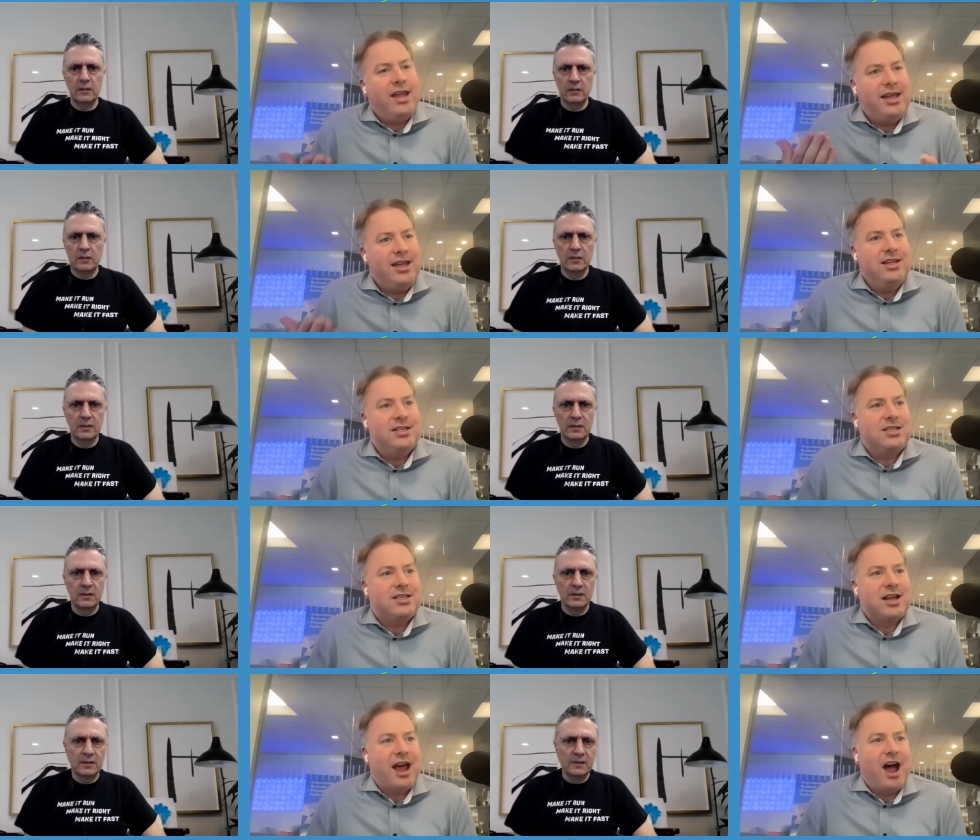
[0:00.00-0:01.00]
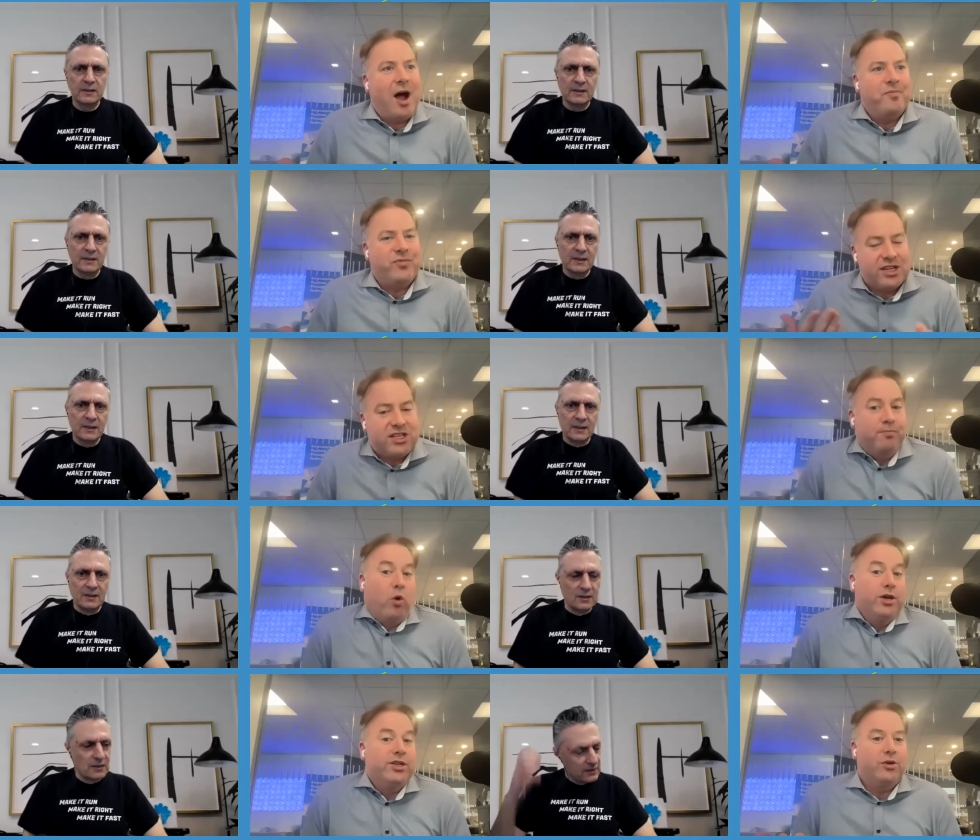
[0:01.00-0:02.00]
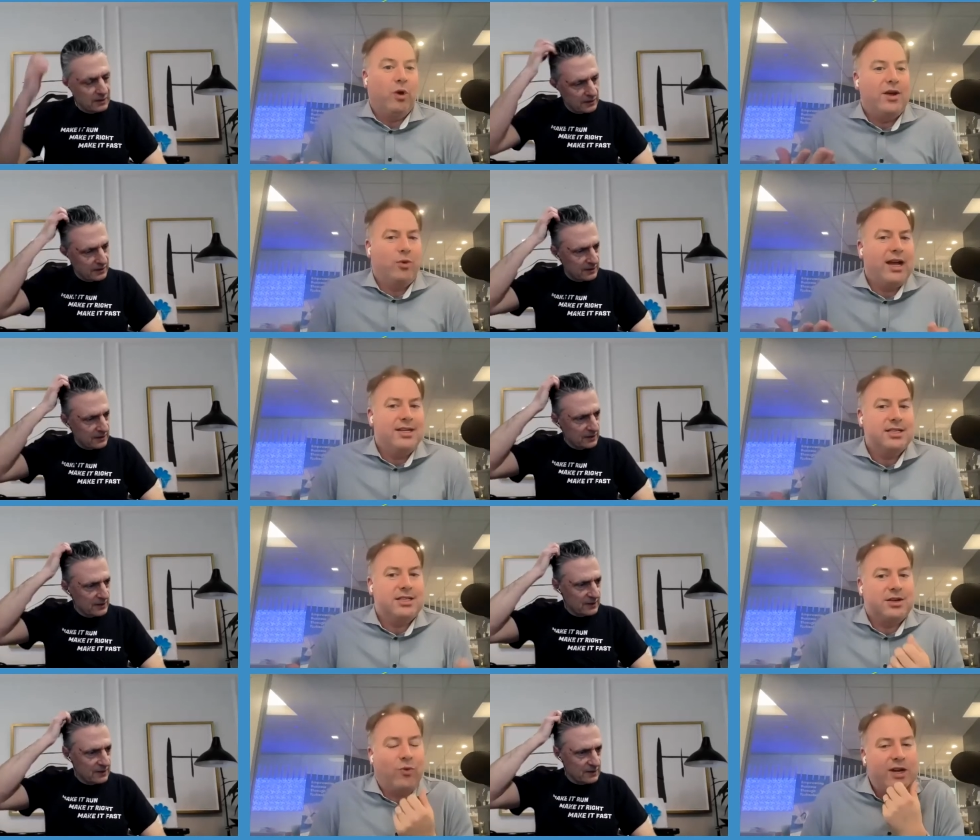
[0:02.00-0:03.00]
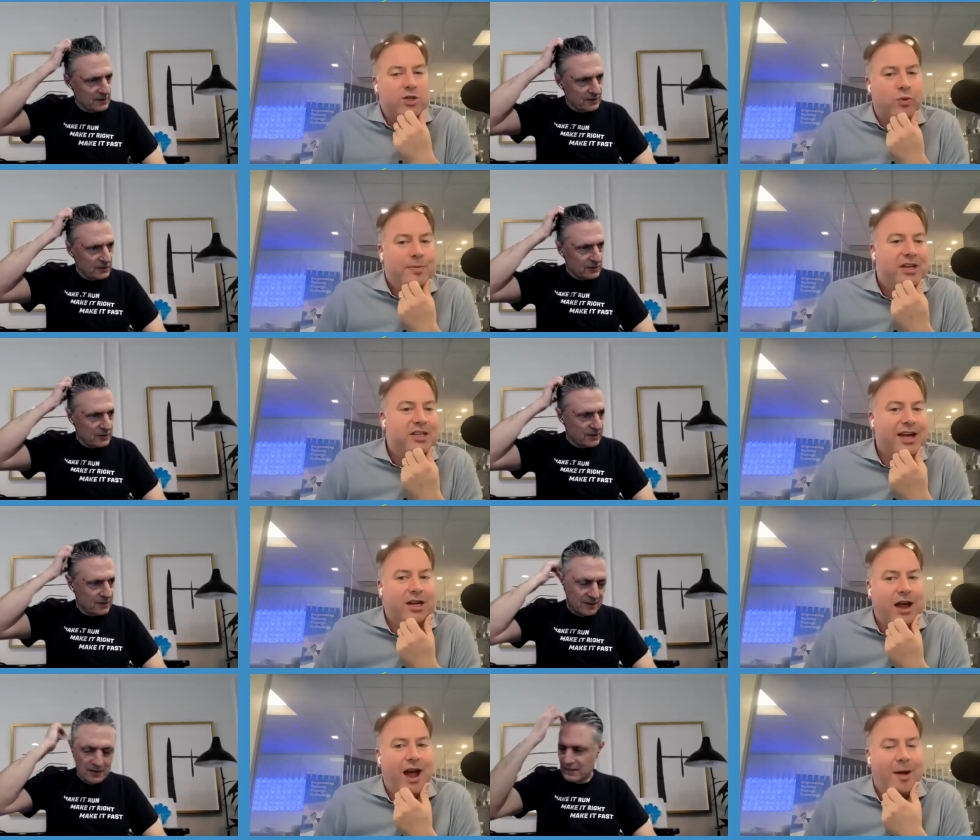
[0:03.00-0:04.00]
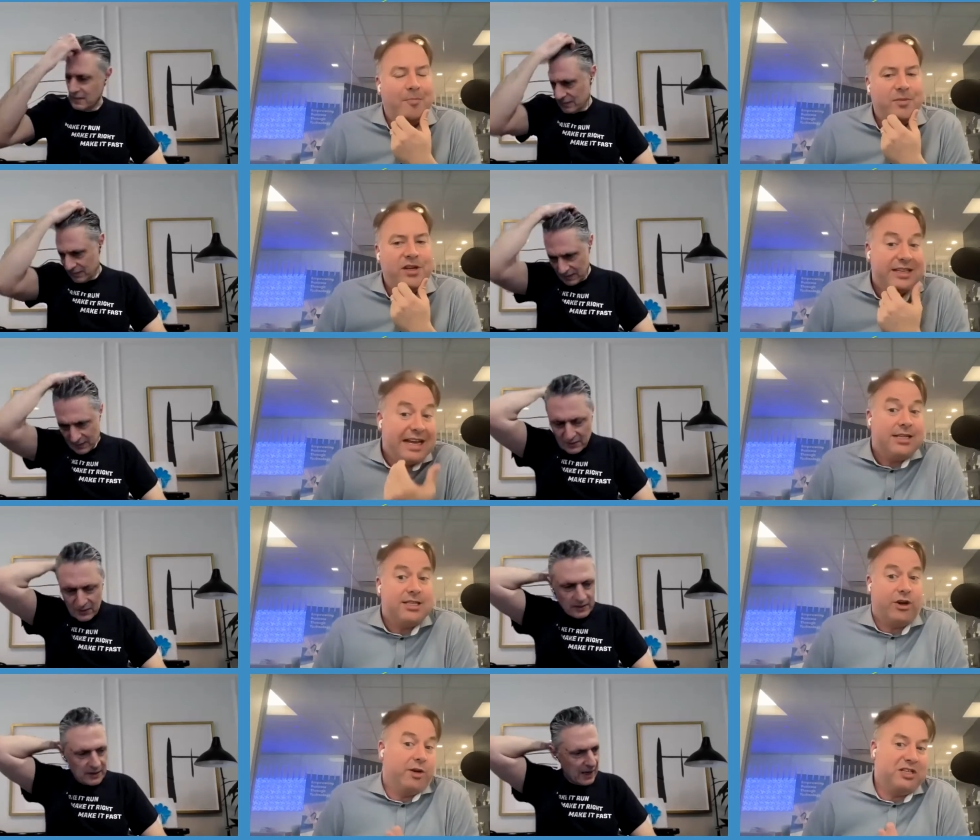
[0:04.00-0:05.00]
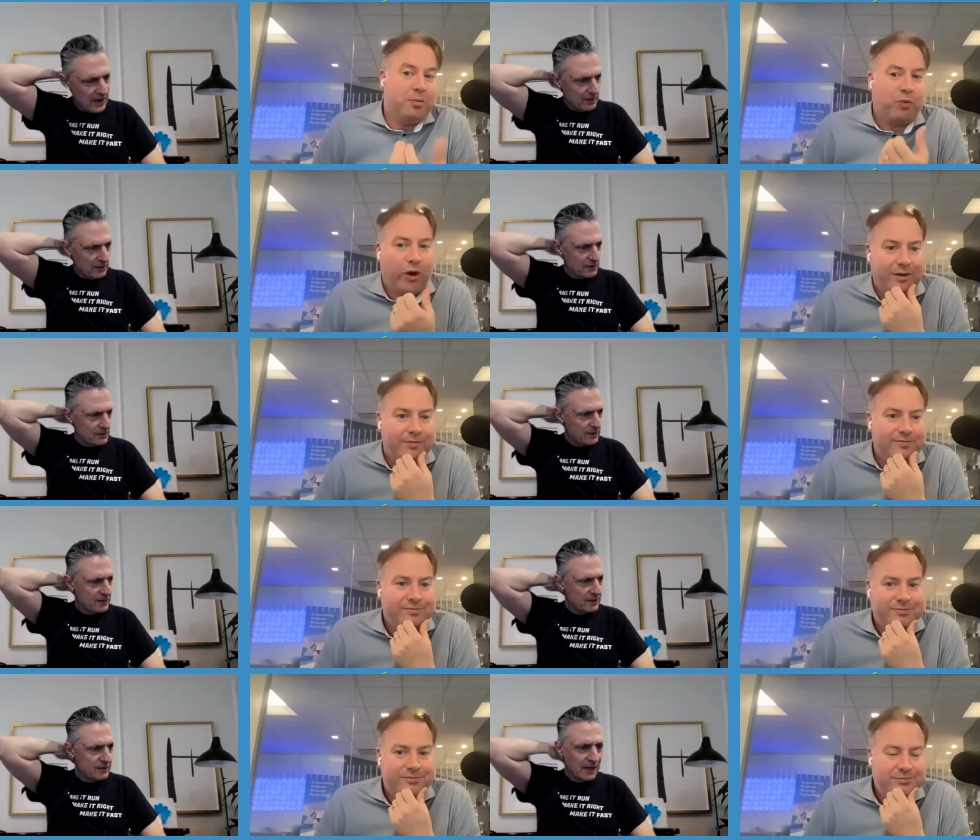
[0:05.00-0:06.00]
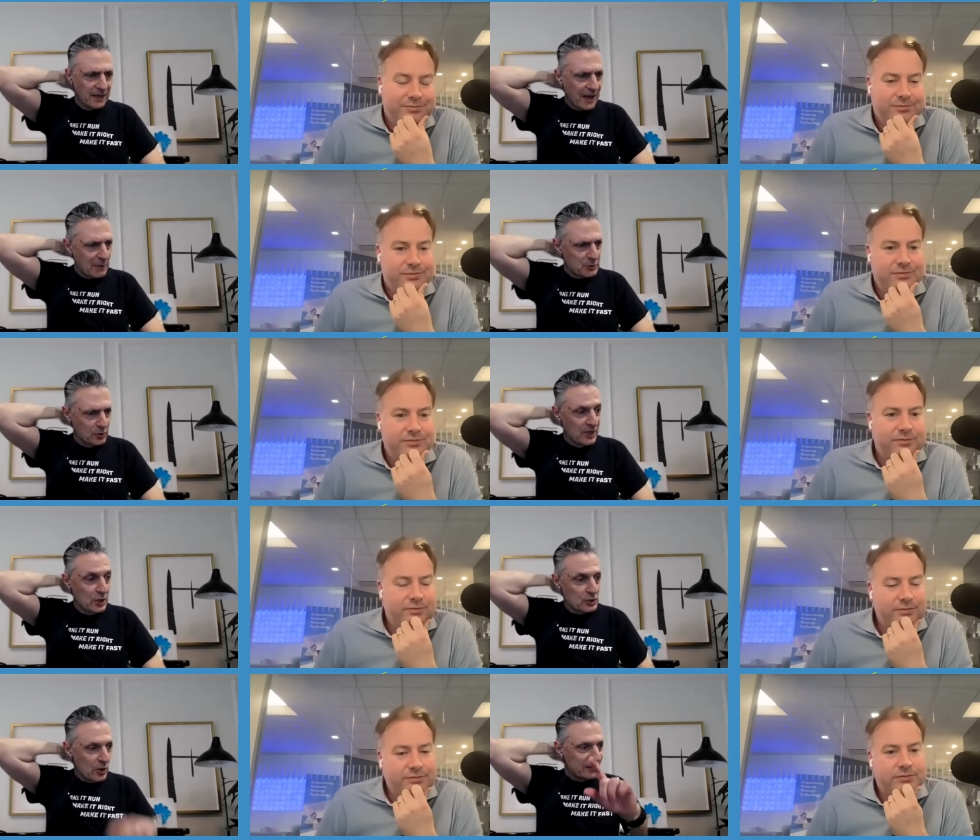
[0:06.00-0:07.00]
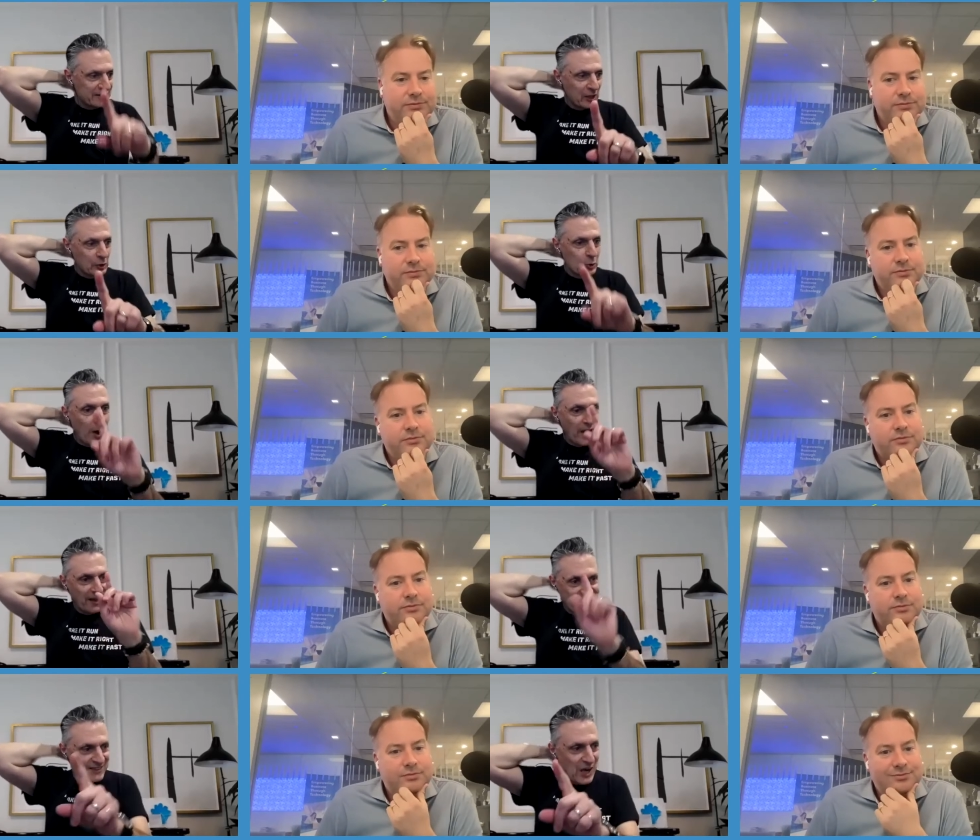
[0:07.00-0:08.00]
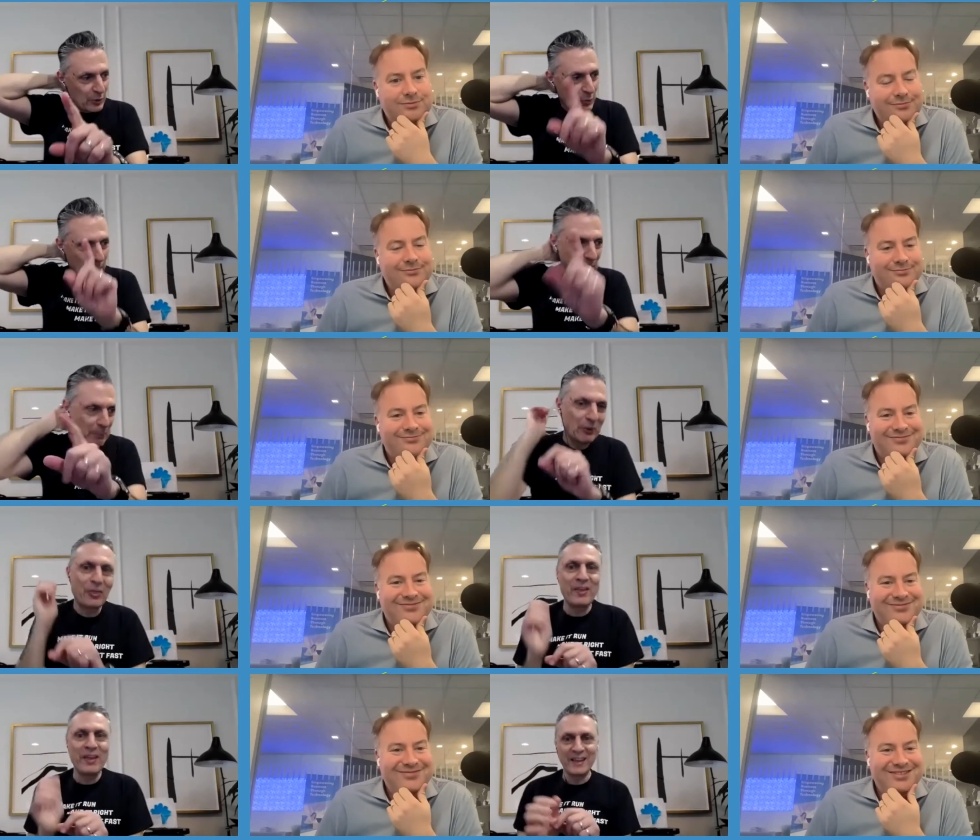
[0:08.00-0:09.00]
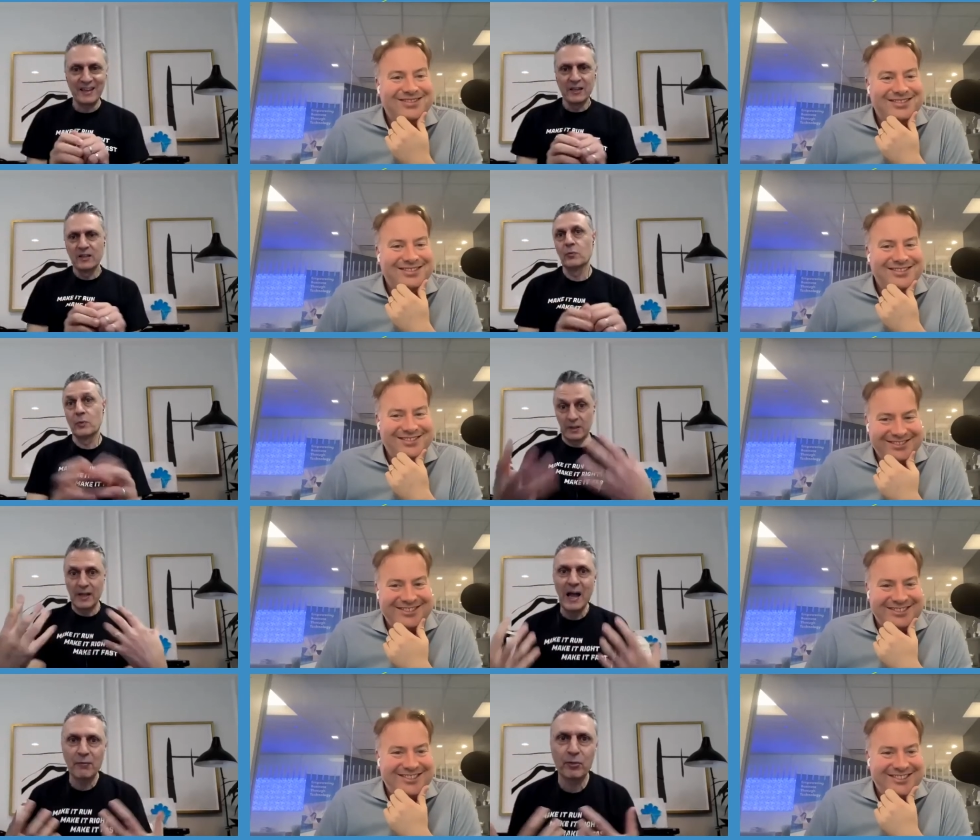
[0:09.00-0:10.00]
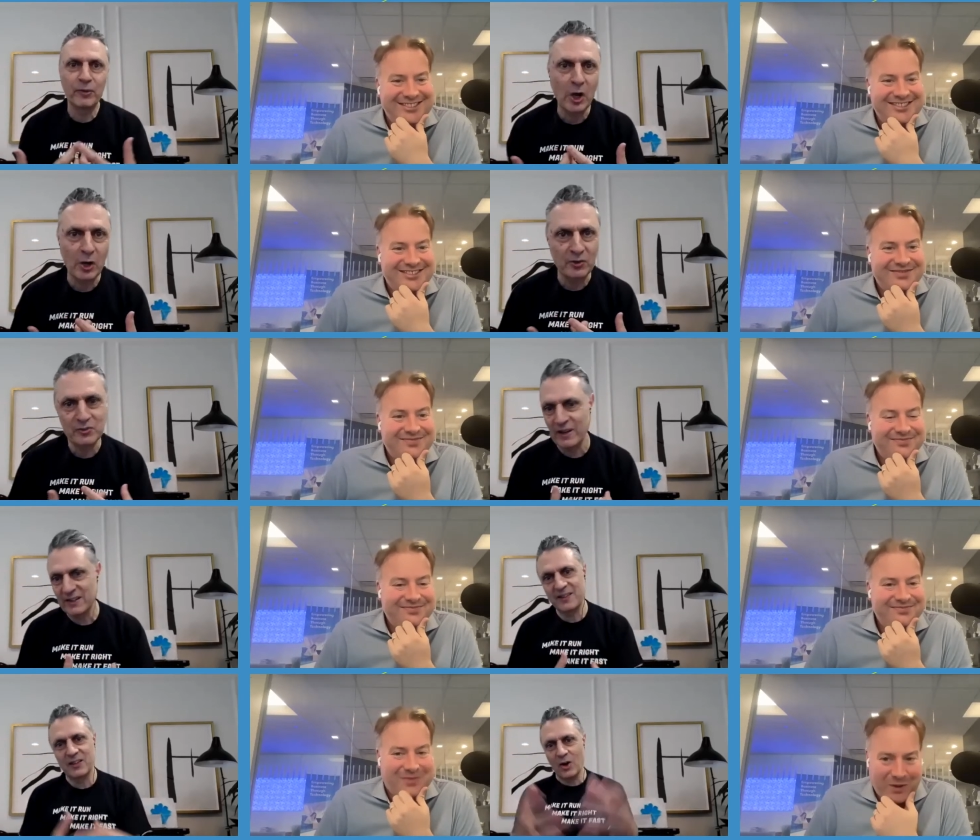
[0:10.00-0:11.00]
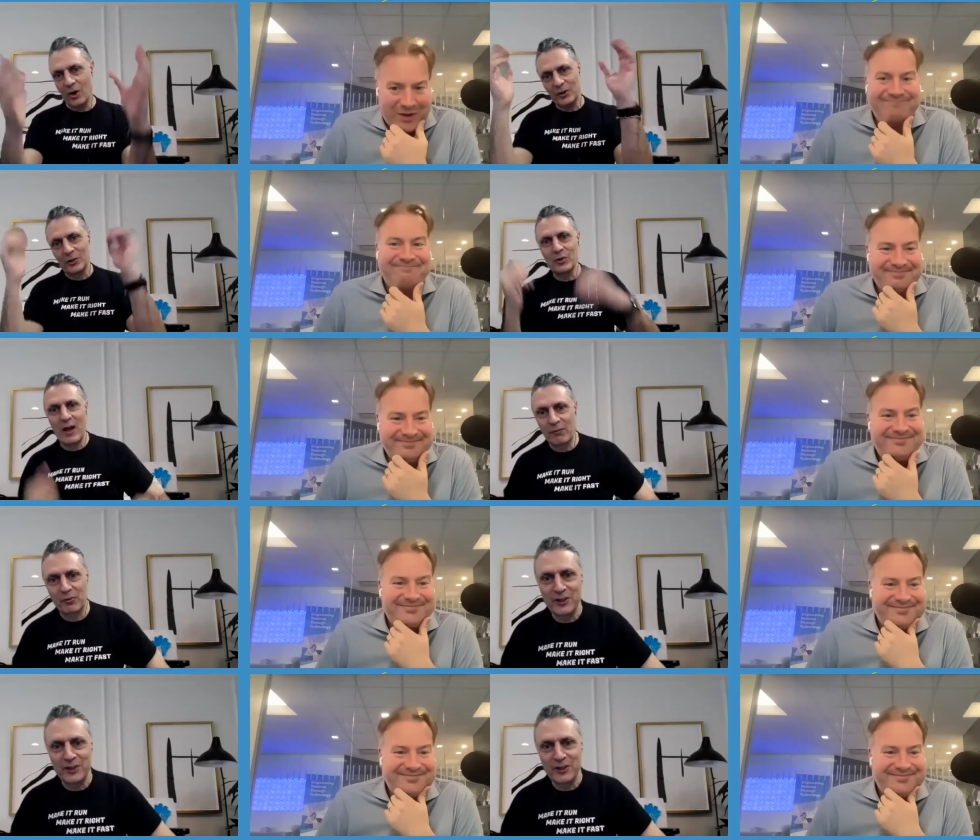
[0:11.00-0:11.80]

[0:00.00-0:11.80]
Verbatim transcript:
Speaker 1: is um, this important to you? Why, why is this? Why is women in tech um, necessary to be yeah. supported?
Speaker 2: Yeah, yeah, absolutely. So I'll tell you why it's not. But people think I have three daughters, right? Think, okay. oh, you know, you have three